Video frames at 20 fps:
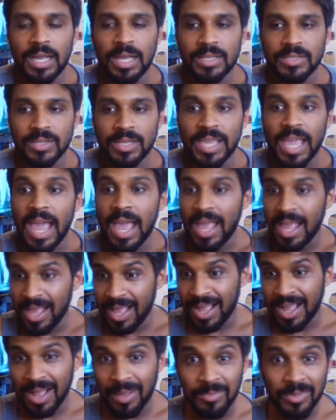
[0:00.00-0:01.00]
So yeah,
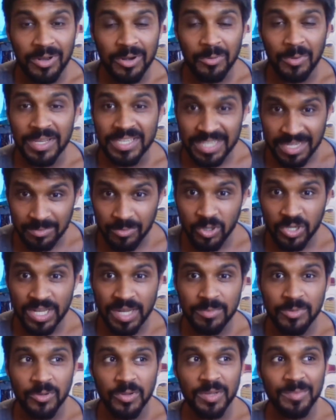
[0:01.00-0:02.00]
I'm not going to waste any more
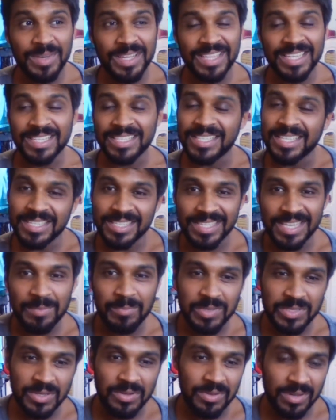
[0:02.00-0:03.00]
time talking about this
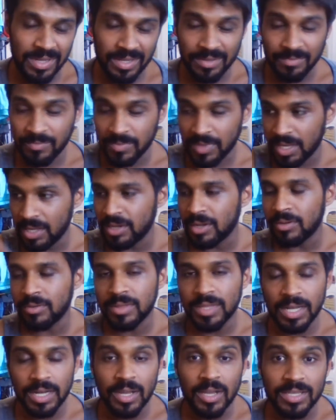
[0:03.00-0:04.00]
episode. You know,
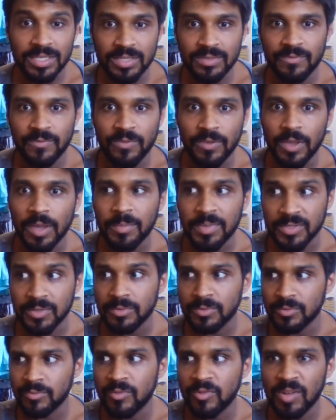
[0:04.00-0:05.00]
the last few
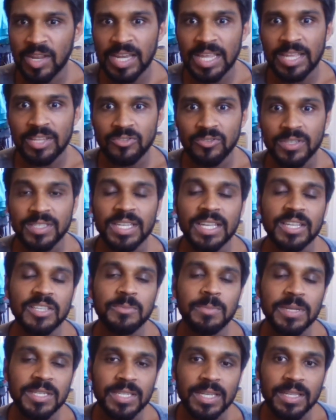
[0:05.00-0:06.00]
episodes were really interesting,
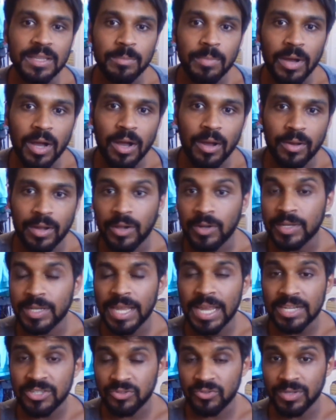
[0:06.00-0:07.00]
especially the part and
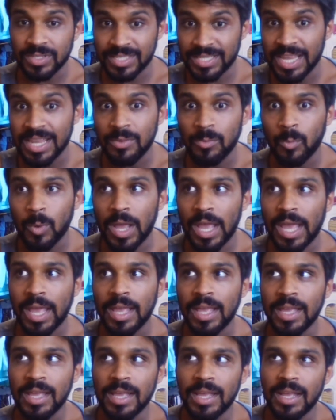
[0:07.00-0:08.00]
the extra scene where
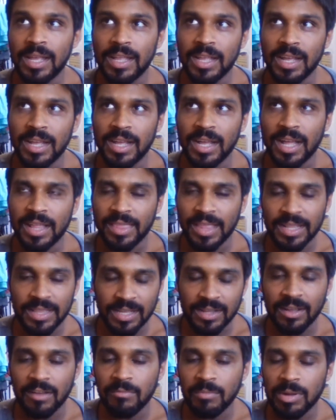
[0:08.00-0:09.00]
I think the
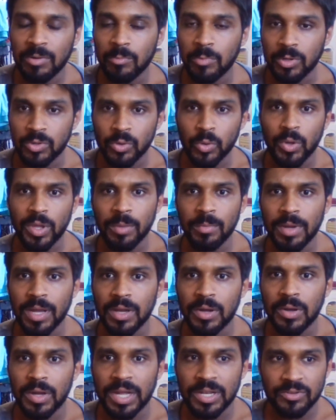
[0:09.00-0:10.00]
government were talking
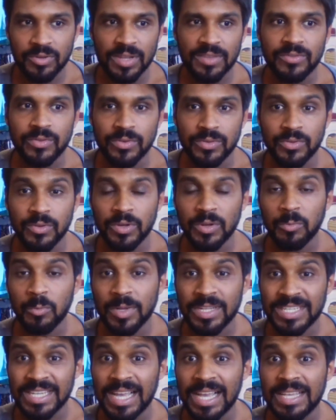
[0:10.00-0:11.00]
about a transfer student
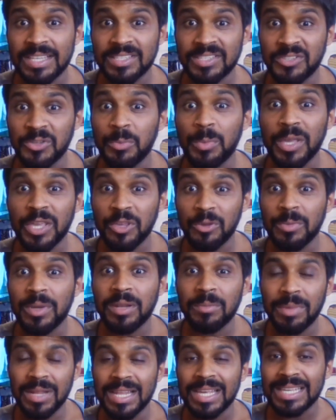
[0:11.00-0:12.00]
which has superhuman
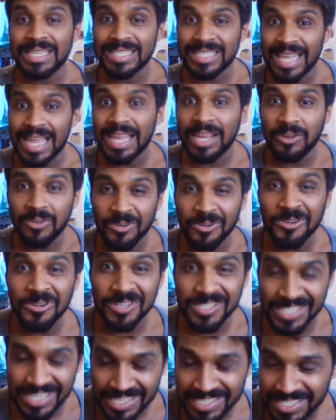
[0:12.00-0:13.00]
abilities like
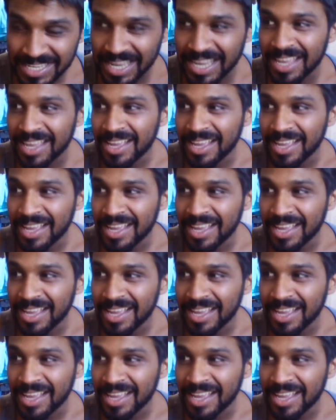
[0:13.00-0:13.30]
Koro-Sensei.